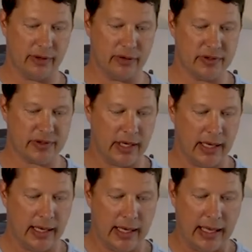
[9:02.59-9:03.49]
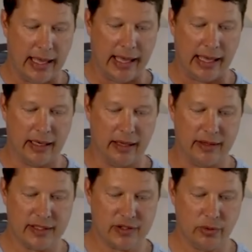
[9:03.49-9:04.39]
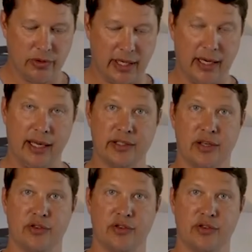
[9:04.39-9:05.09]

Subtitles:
those. And this will connect